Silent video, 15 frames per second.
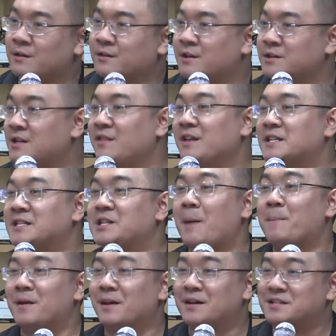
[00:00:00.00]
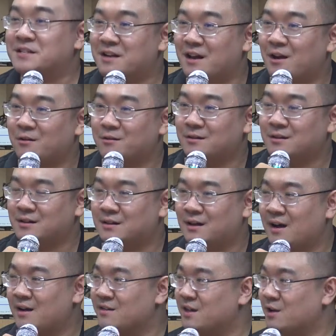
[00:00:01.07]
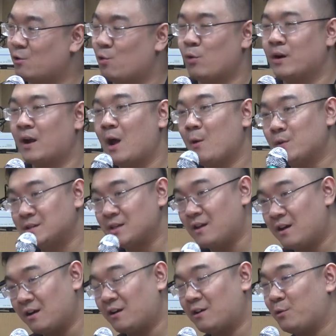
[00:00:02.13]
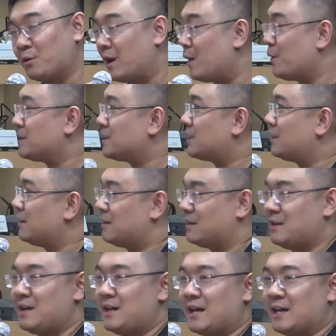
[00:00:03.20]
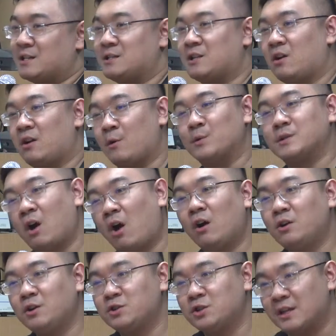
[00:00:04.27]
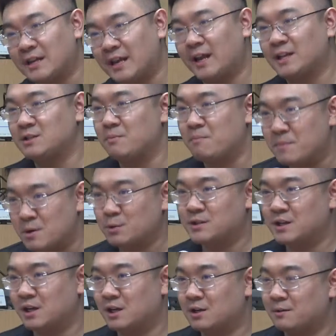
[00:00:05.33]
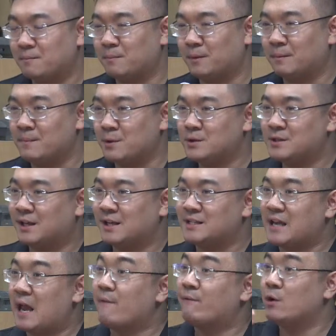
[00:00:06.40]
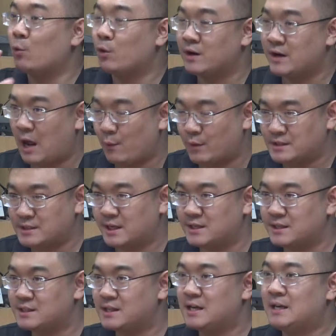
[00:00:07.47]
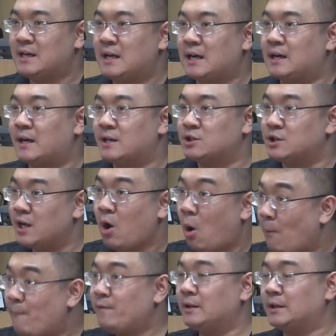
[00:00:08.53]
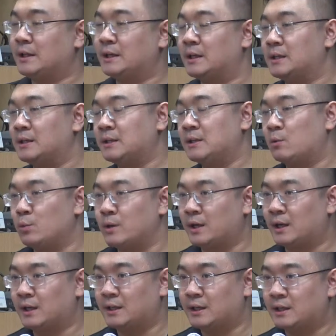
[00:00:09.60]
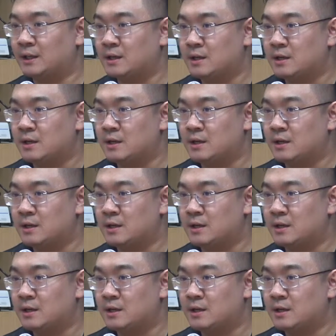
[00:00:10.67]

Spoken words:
there's nothing stopping us now. I think when I was younger, when I was a kid, it was harder to get music, but music is everywhere nowadays. And today, hopefully, we can